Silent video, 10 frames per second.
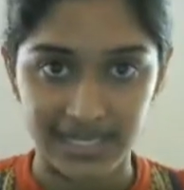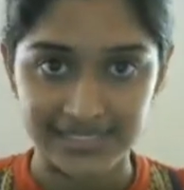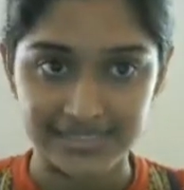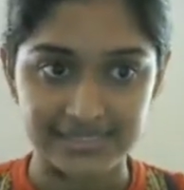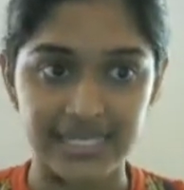
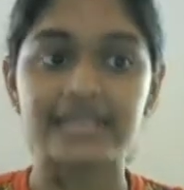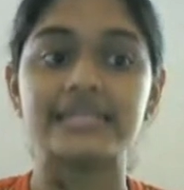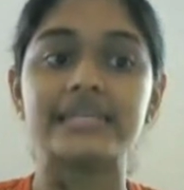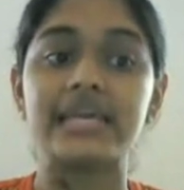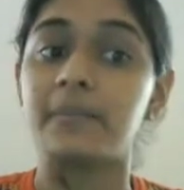cases like the
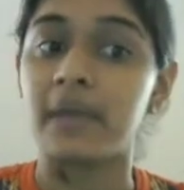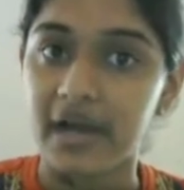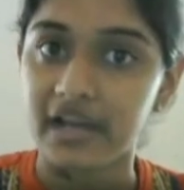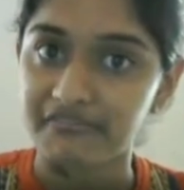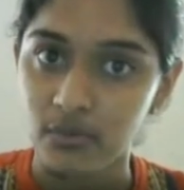DMA
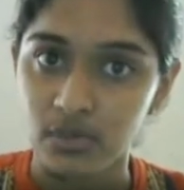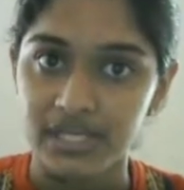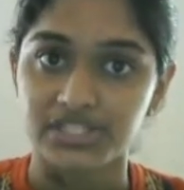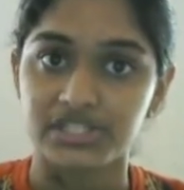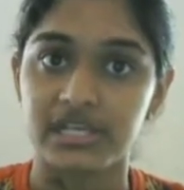Pai
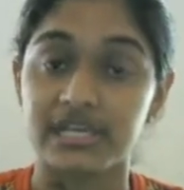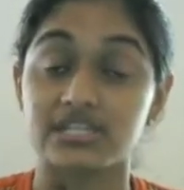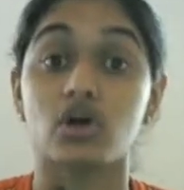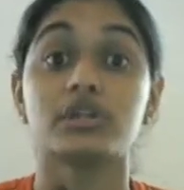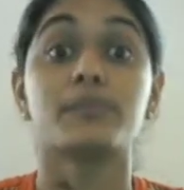Foundation case
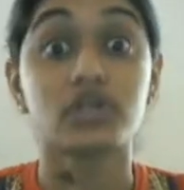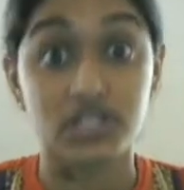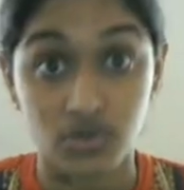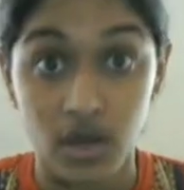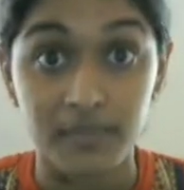or the
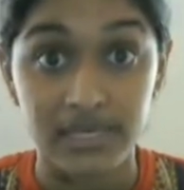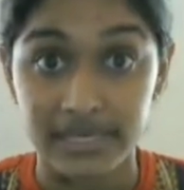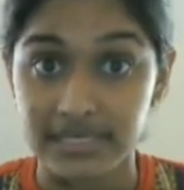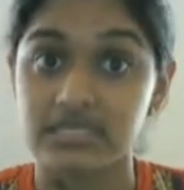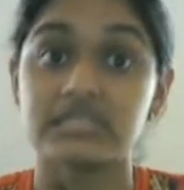Puttaswamy
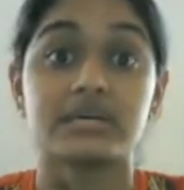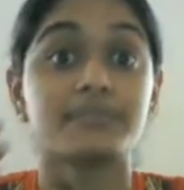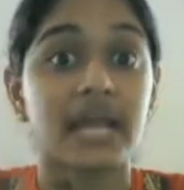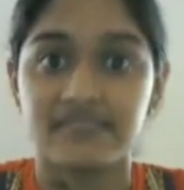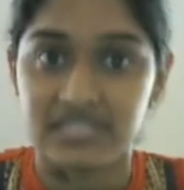case. It's a
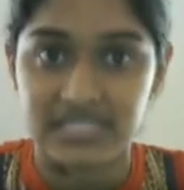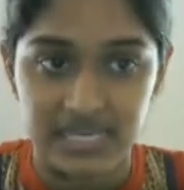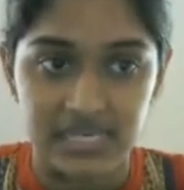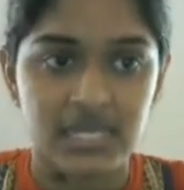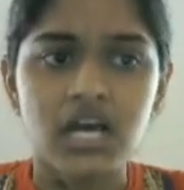privacy
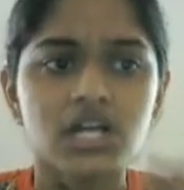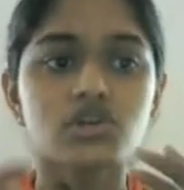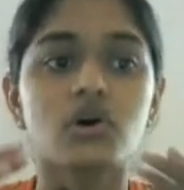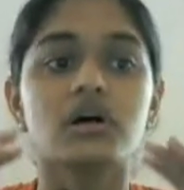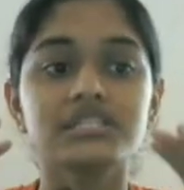case. So
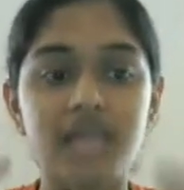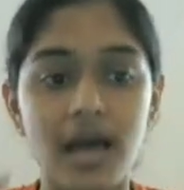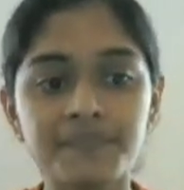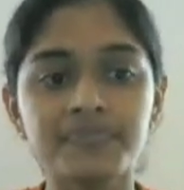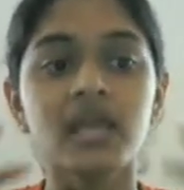some